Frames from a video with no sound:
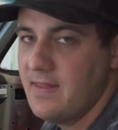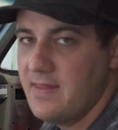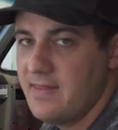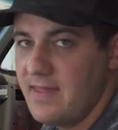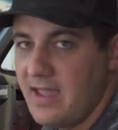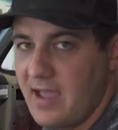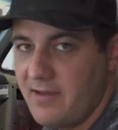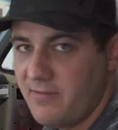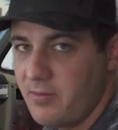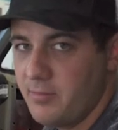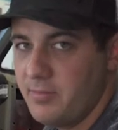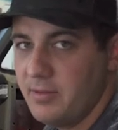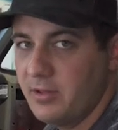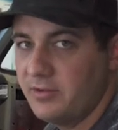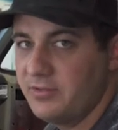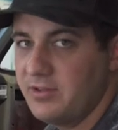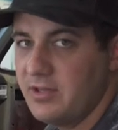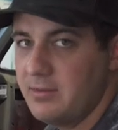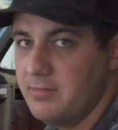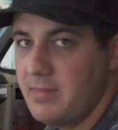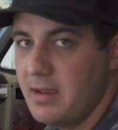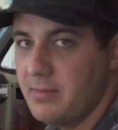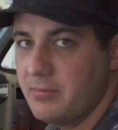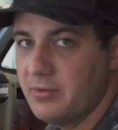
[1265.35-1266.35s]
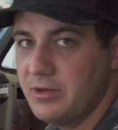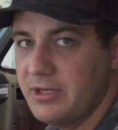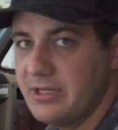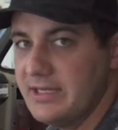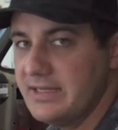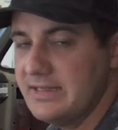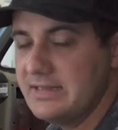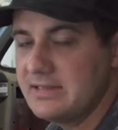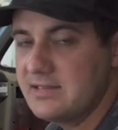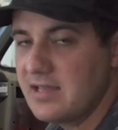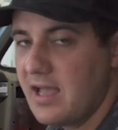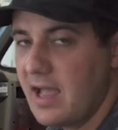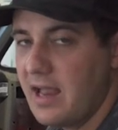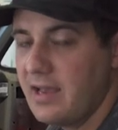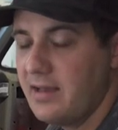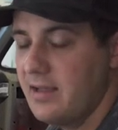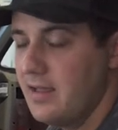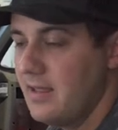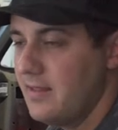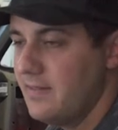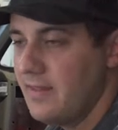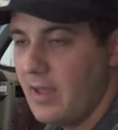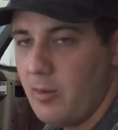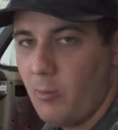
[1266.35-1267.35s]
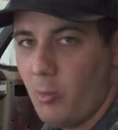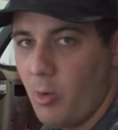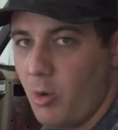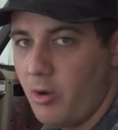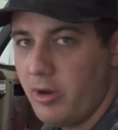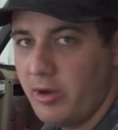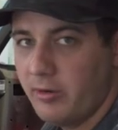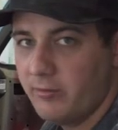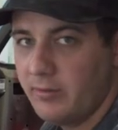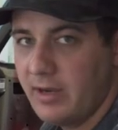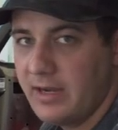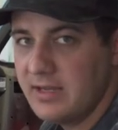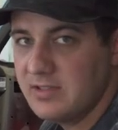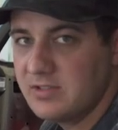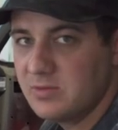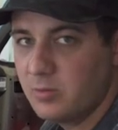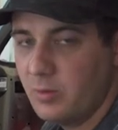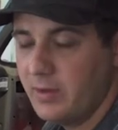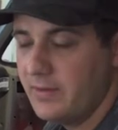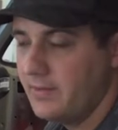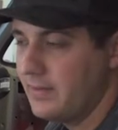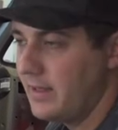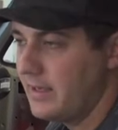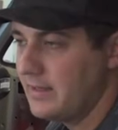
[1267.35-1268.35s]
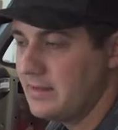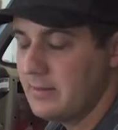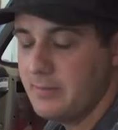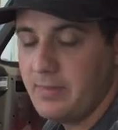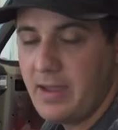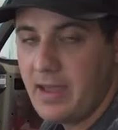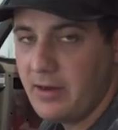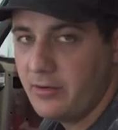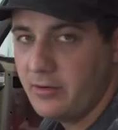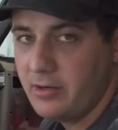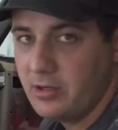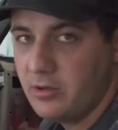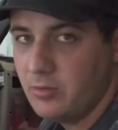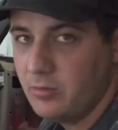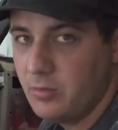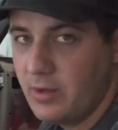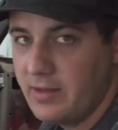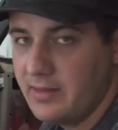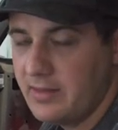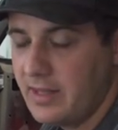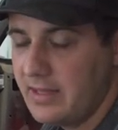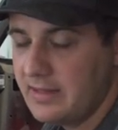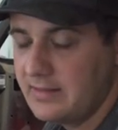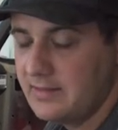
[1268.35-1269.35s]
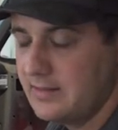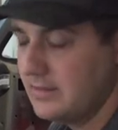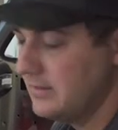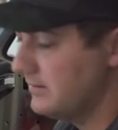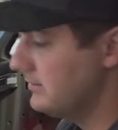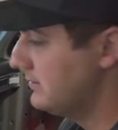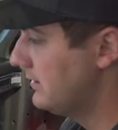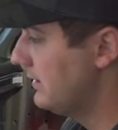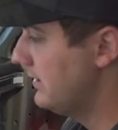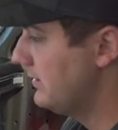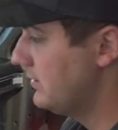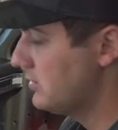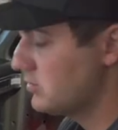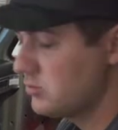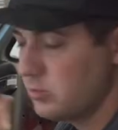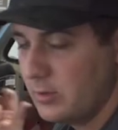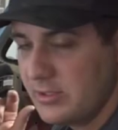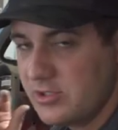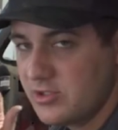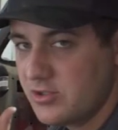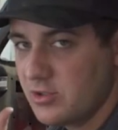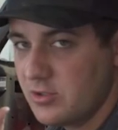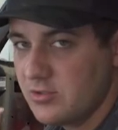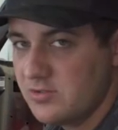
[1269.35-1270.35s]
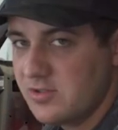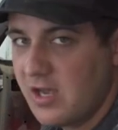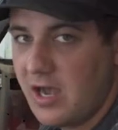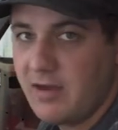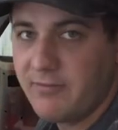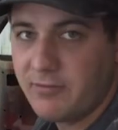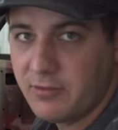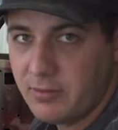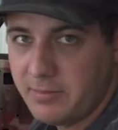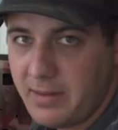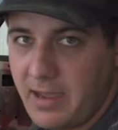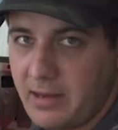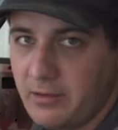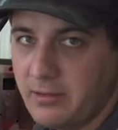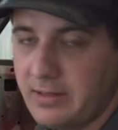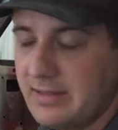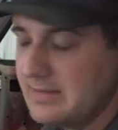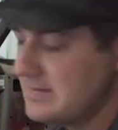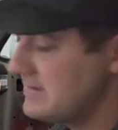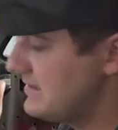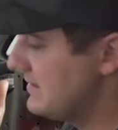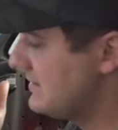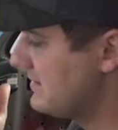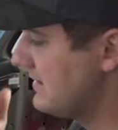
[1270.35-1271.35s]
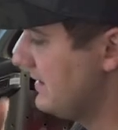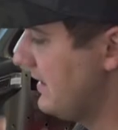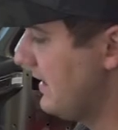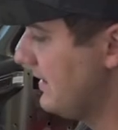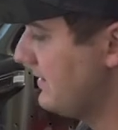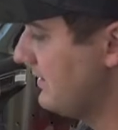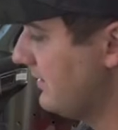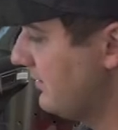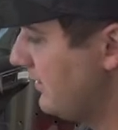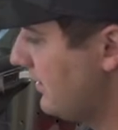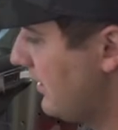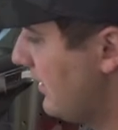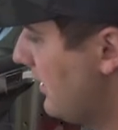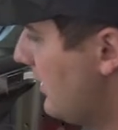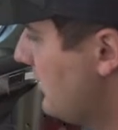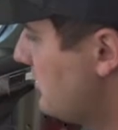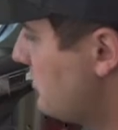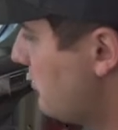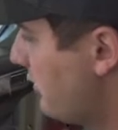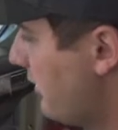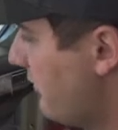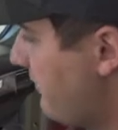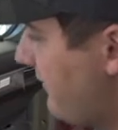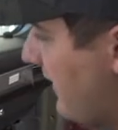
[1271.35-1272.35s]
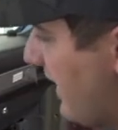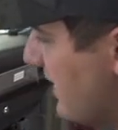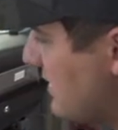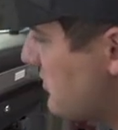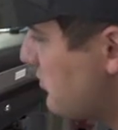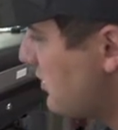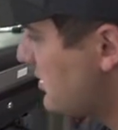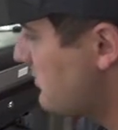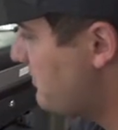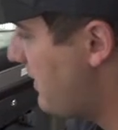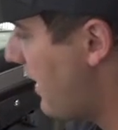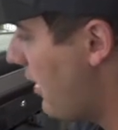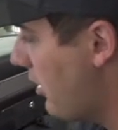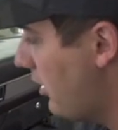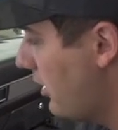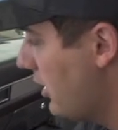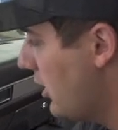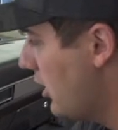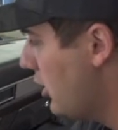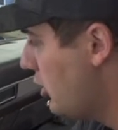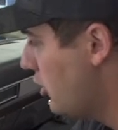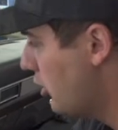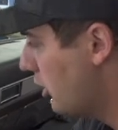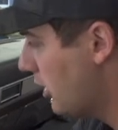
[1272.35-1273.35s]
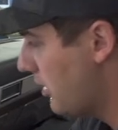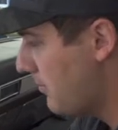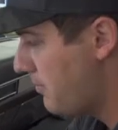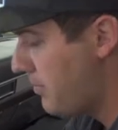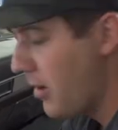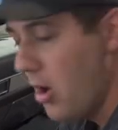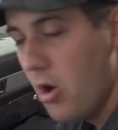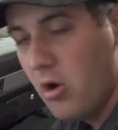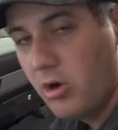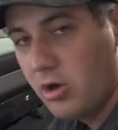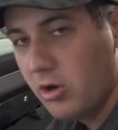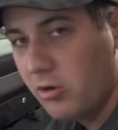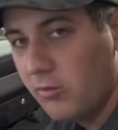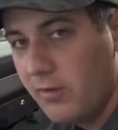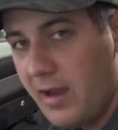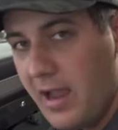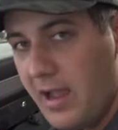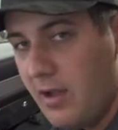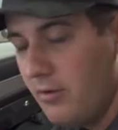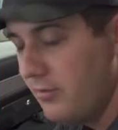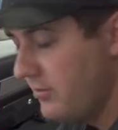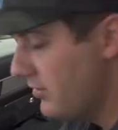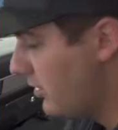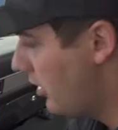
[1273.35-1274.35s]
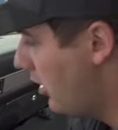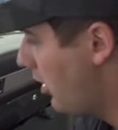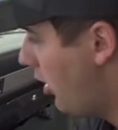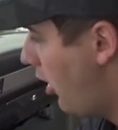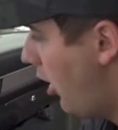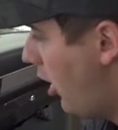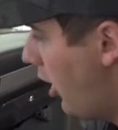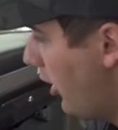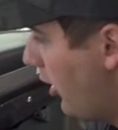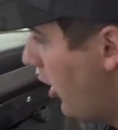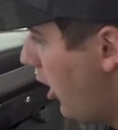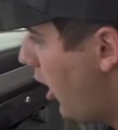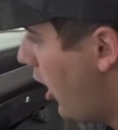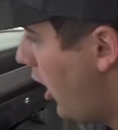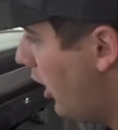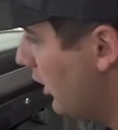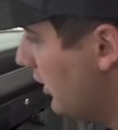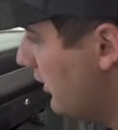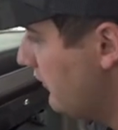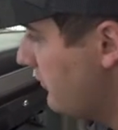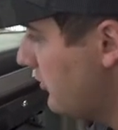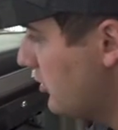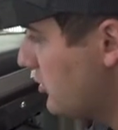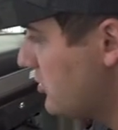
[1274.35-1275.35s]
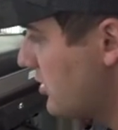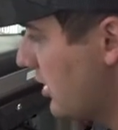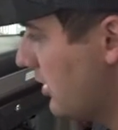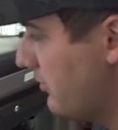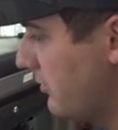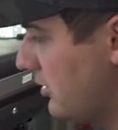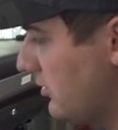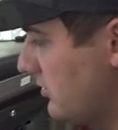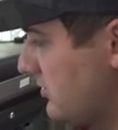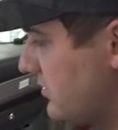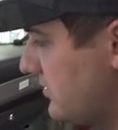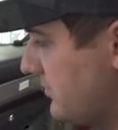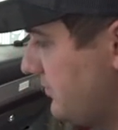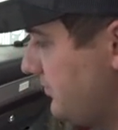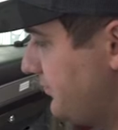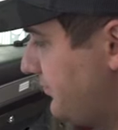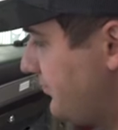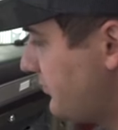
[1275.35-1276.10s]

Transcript: then they have a built-in memory inside that won't erase when like the battery, when like the, the switch turns off or the battery gets disconnected. So we're gonna find switch power. You're gonna poke around on all of your terminals